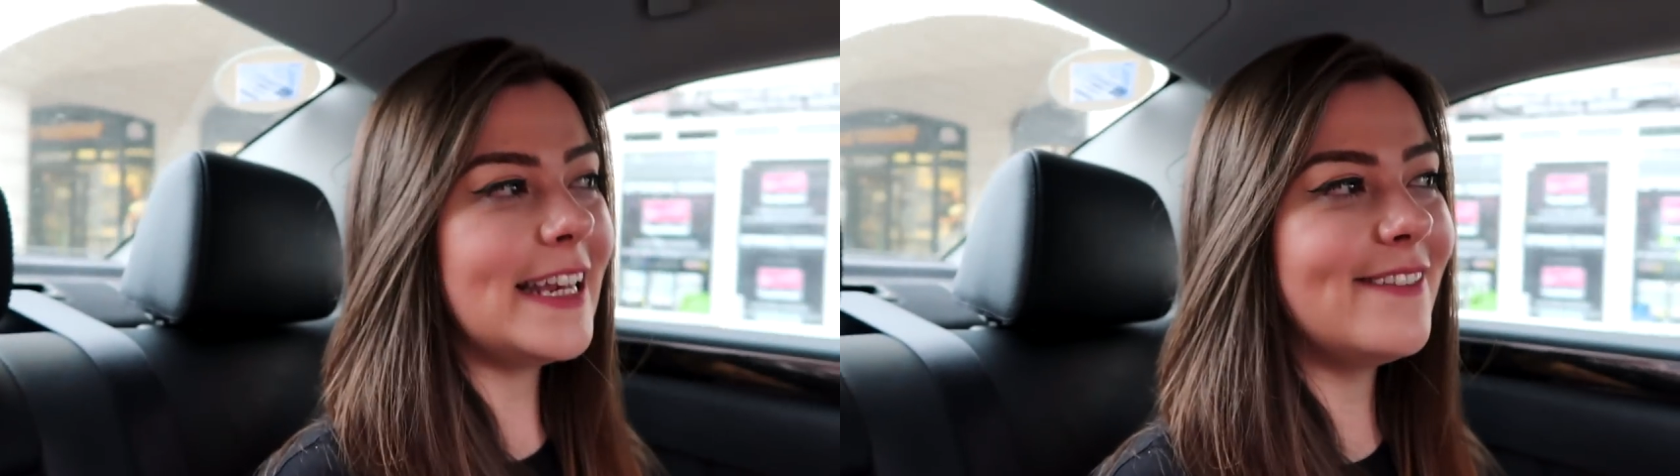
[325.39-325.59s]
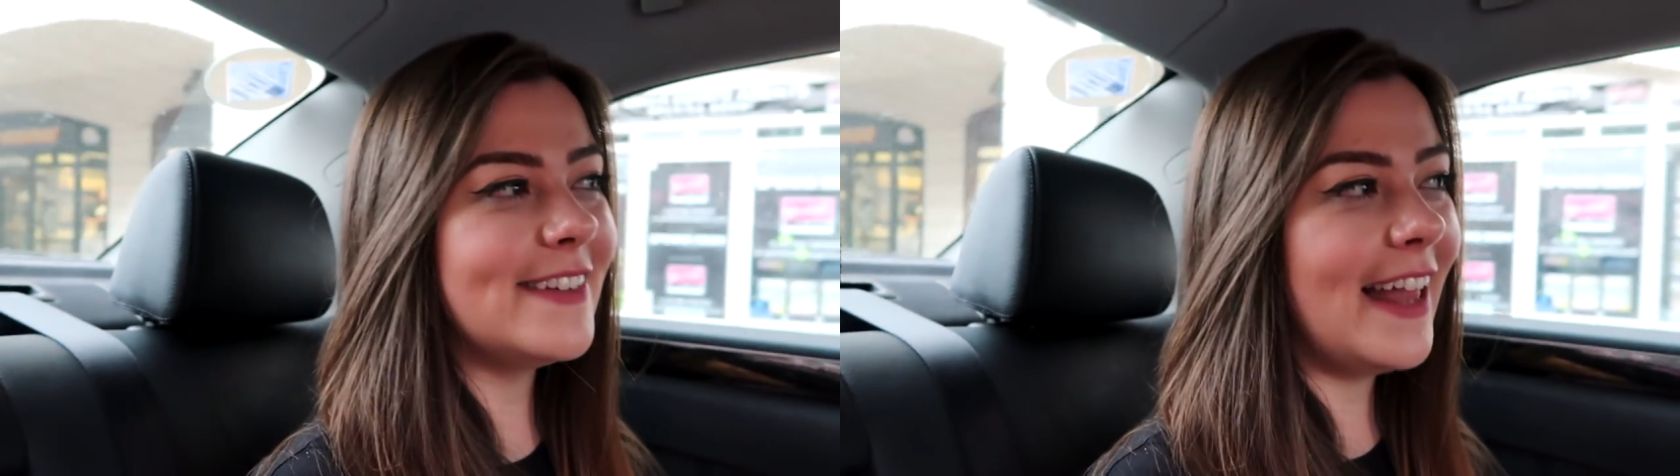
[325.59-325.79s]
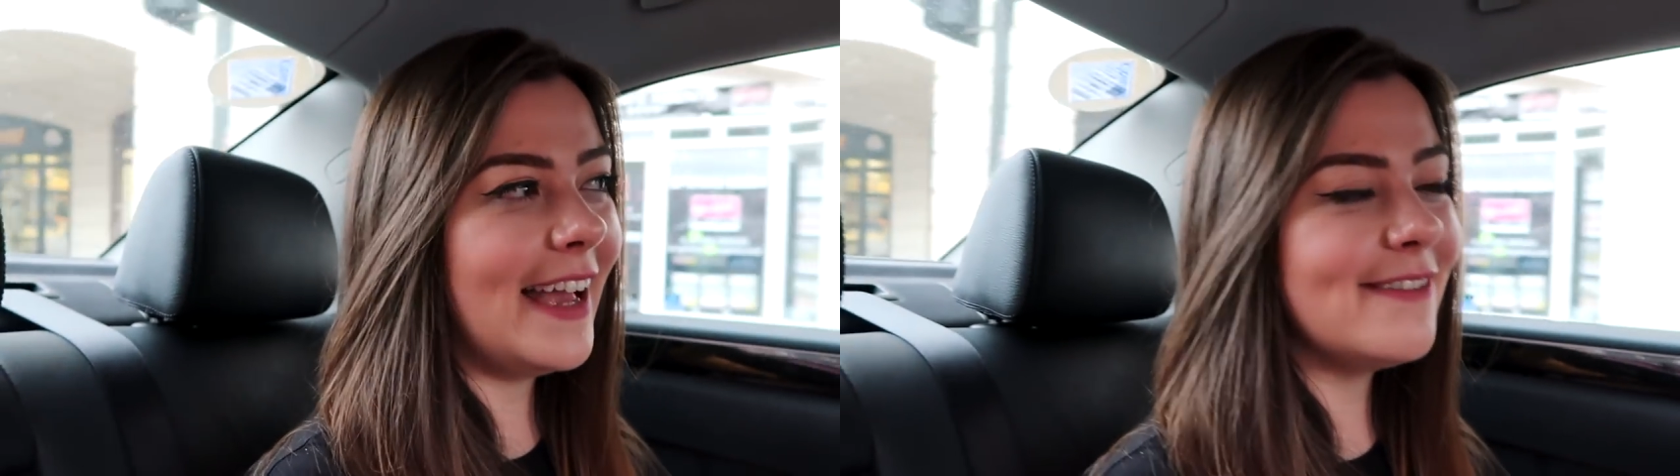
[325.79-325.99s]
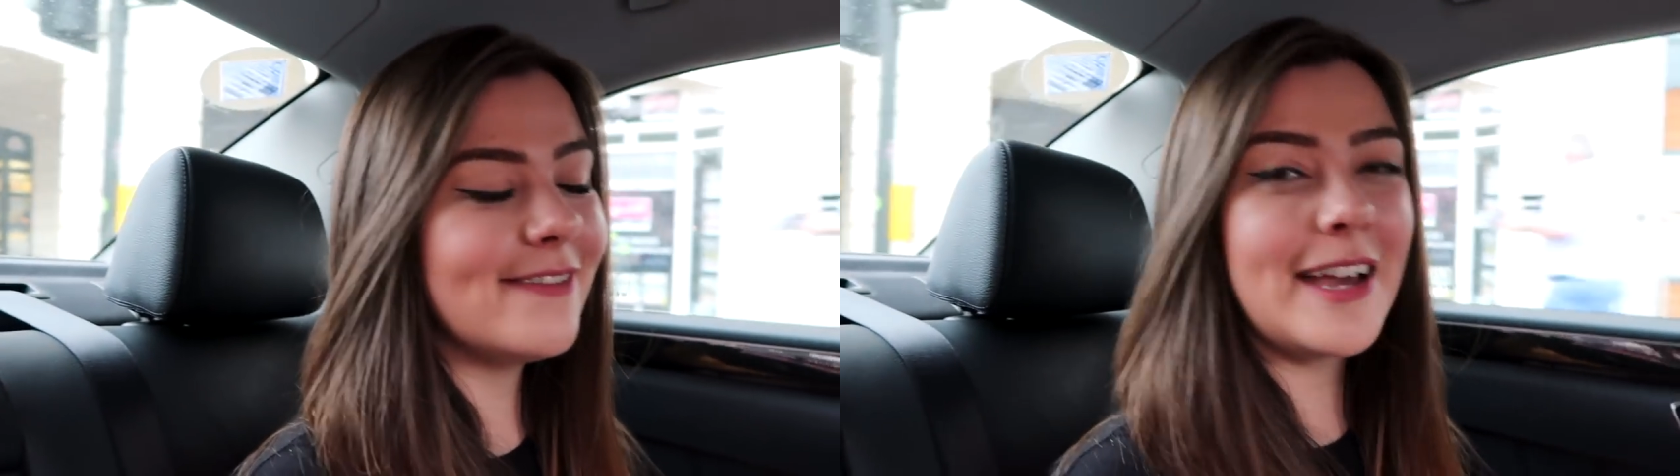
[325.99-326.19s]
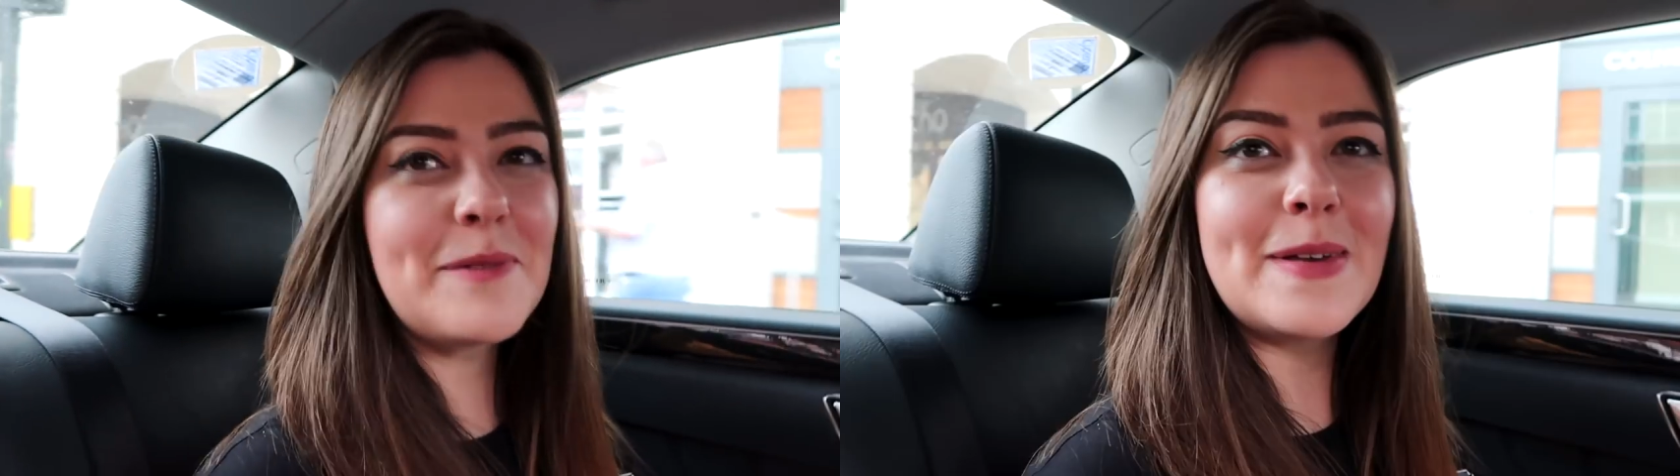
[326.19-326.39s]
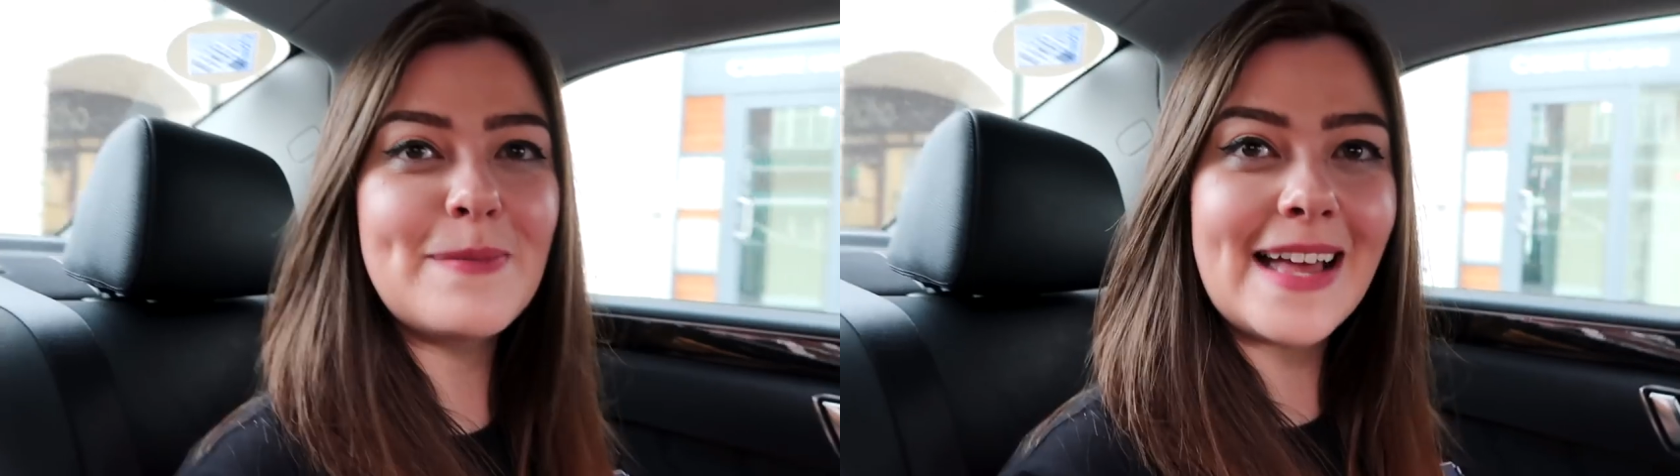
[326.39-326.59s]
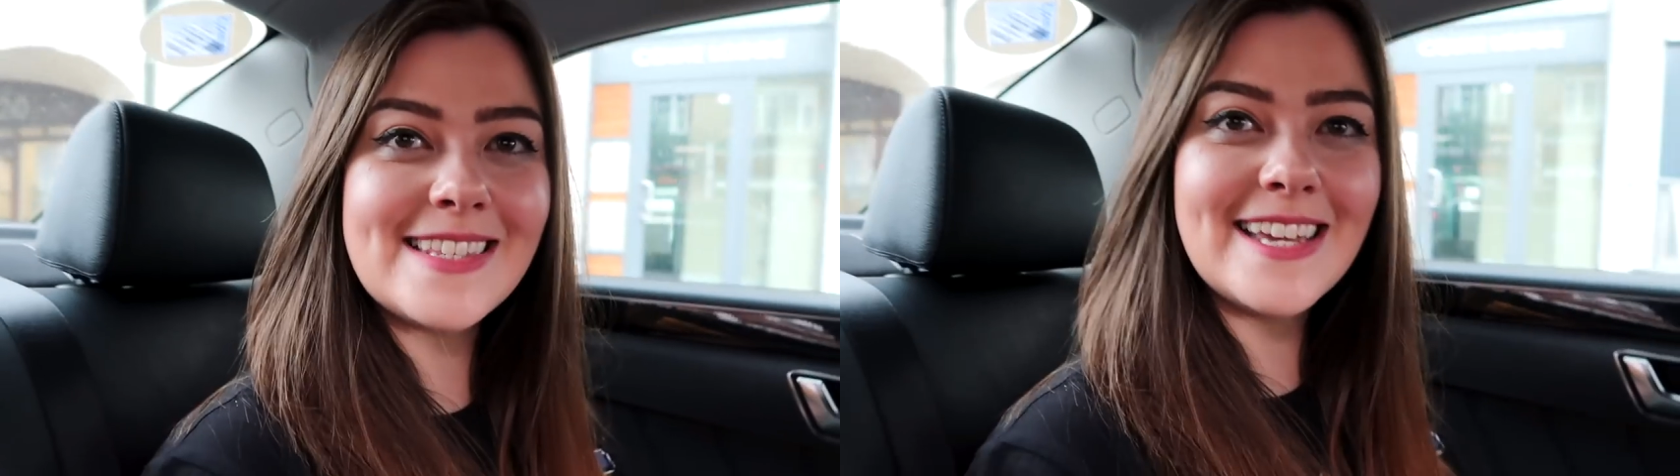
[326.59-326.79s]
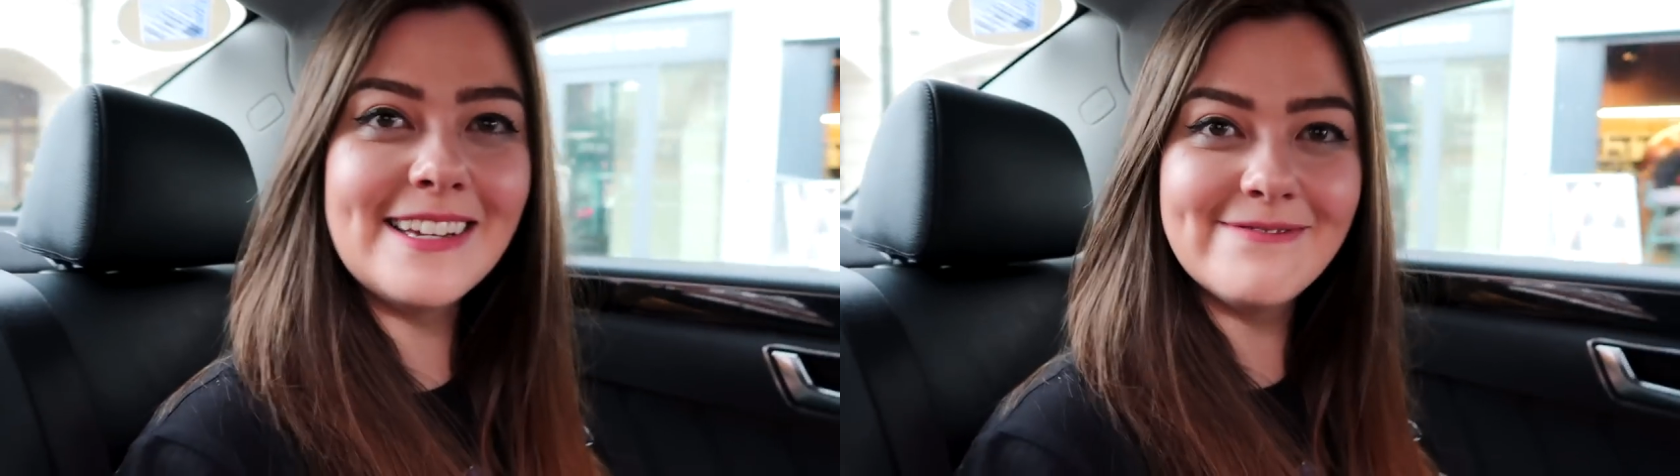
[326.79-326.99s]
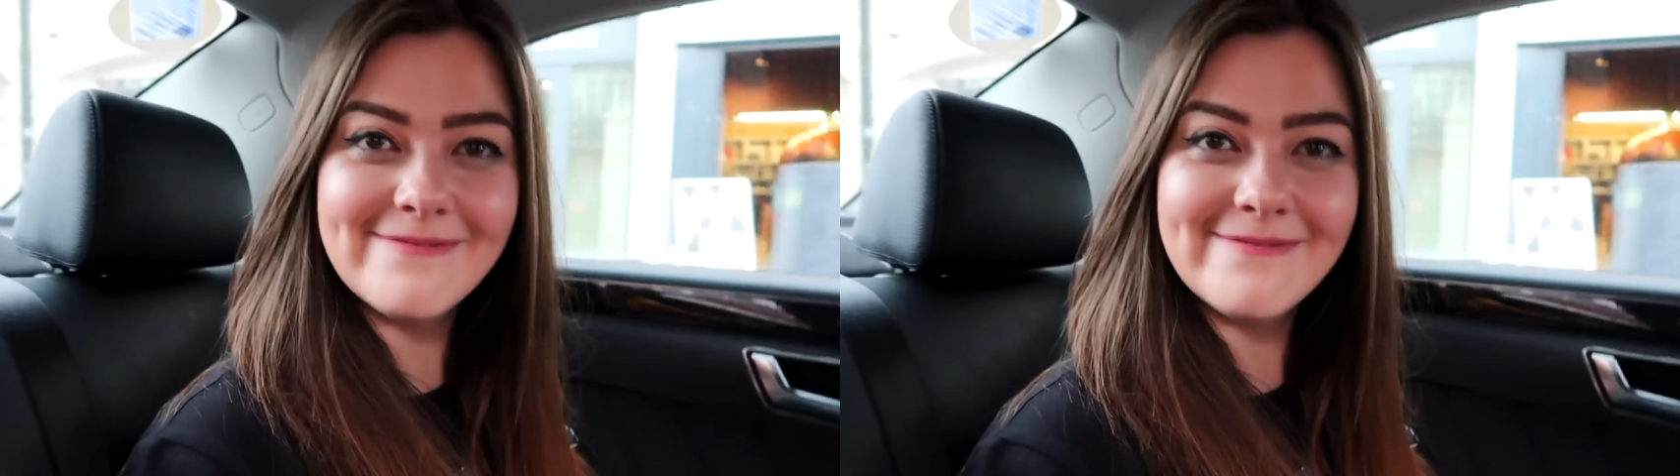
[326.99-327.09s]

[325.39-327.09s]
Living life. Couldn't be better.